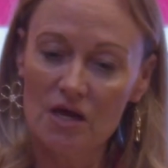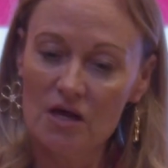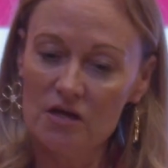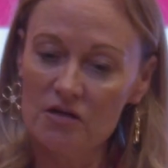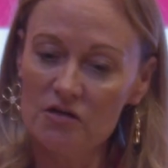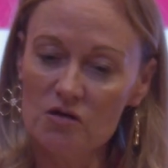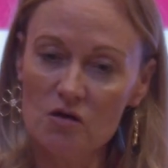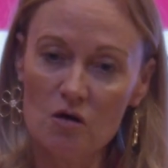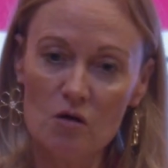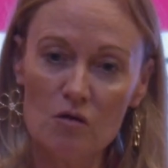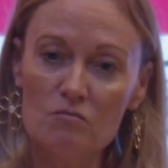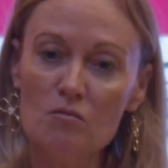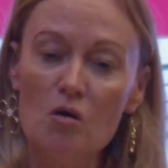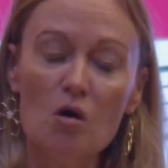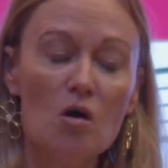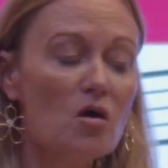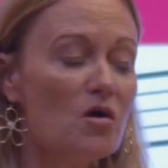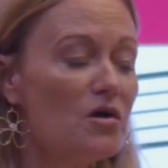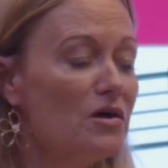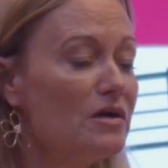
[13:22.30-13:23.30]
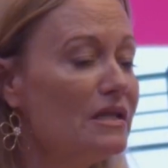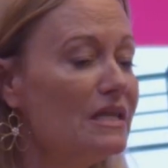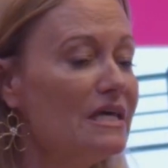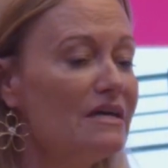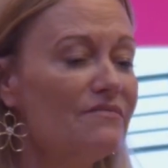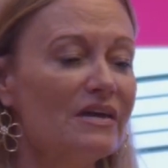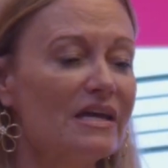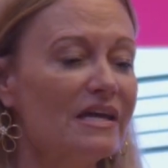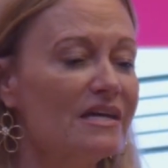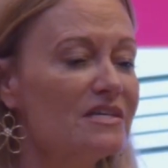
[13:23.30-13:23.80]
No more
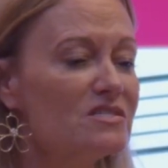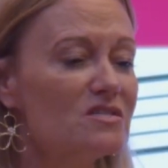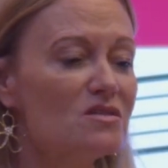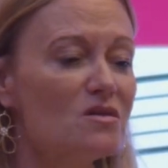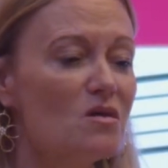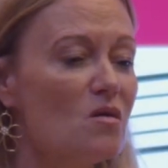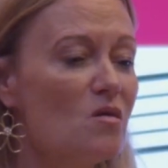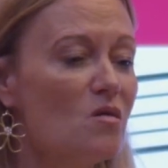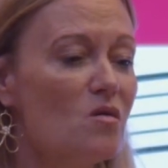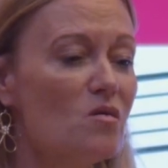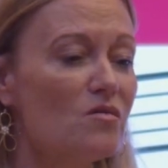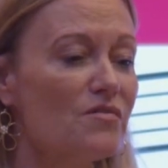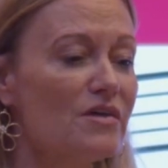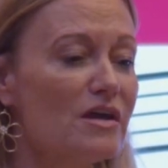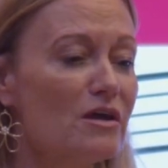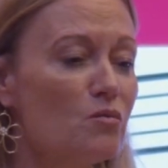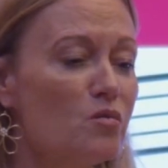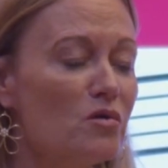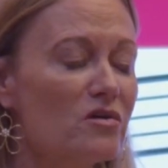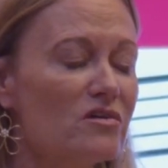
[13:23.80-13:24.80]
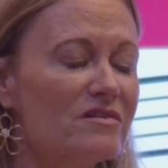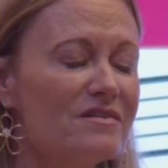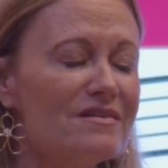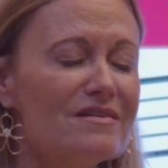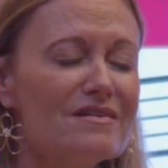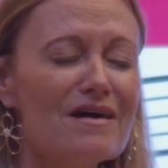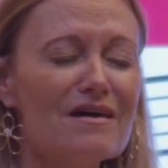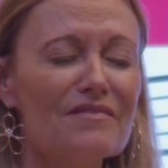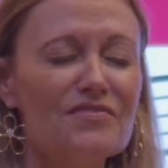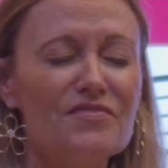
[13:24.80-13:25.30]
living as though there were
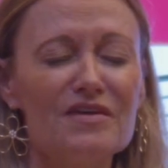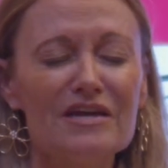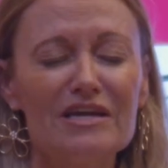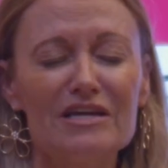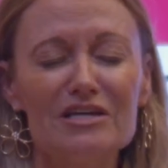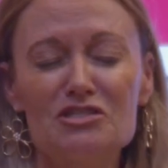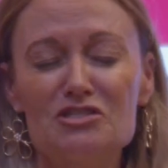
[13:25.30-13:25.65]
nothing